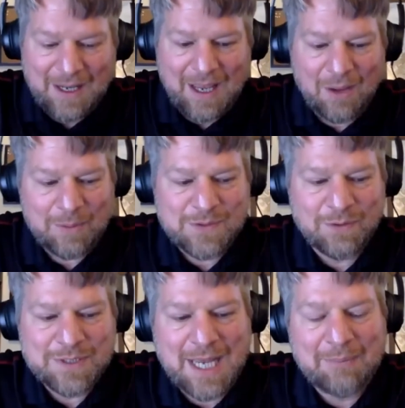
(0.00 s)
helmets
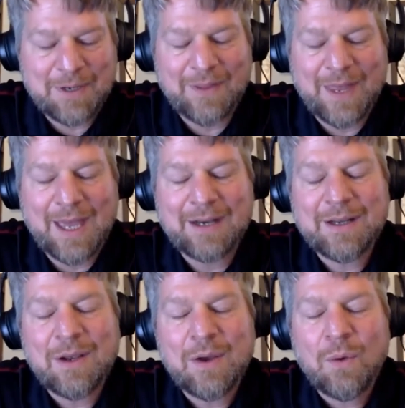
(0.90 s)
over top and all that.
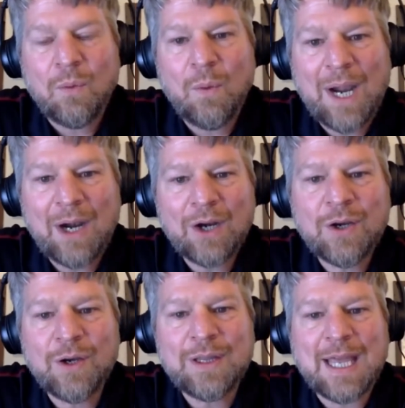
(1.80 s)
Where
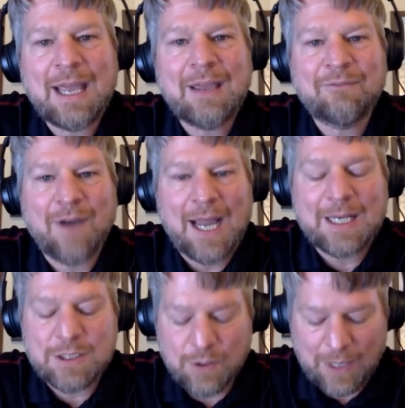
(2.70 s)
could they
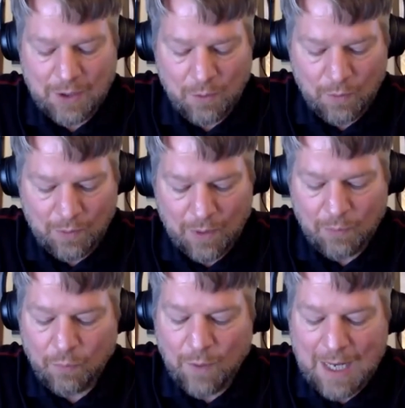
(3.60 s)
find you? I know
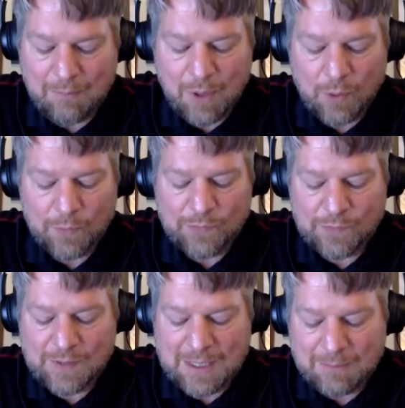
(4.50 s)

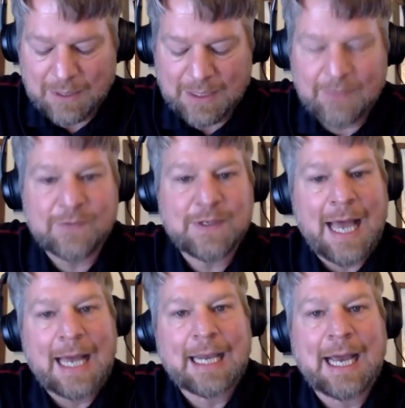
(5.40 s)

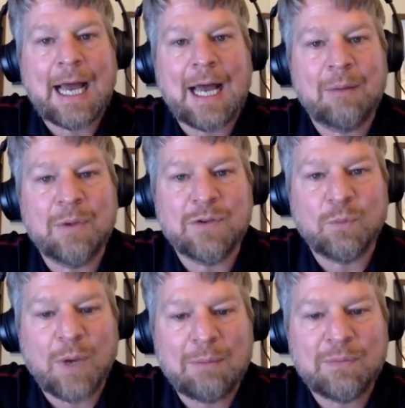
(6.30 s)
rainbowseamless.com is a
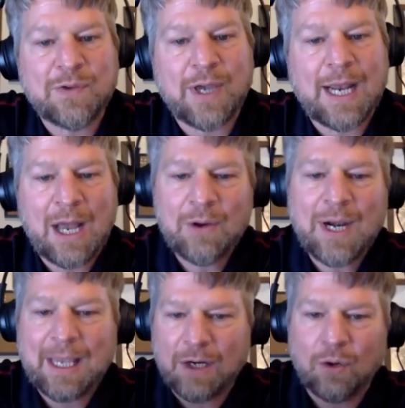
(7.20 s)
website. How
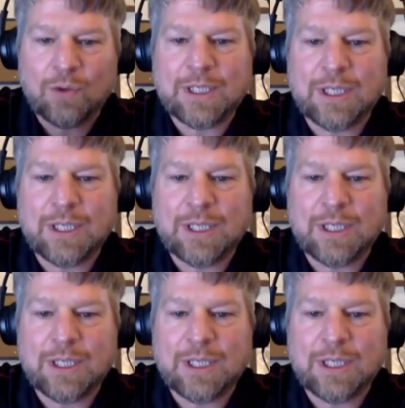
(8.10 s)
can I get a hold of